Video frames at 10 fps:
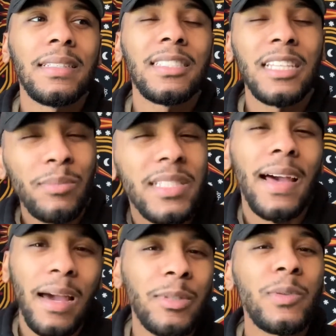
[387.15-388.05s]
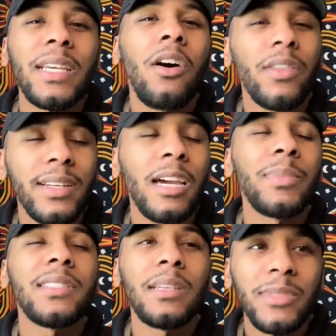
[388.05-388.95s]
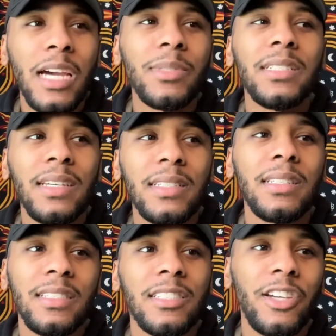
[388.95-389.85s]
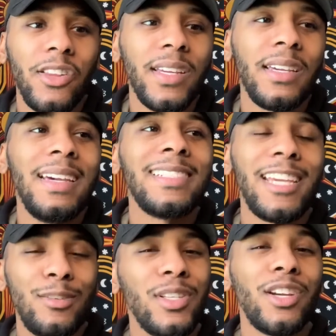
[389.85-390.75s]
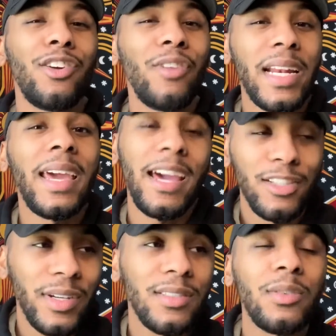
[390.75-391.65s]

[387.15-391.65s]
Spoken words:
sometimes, I won't say all the time, but sometimes it doesn't necessarily take you to the correct address.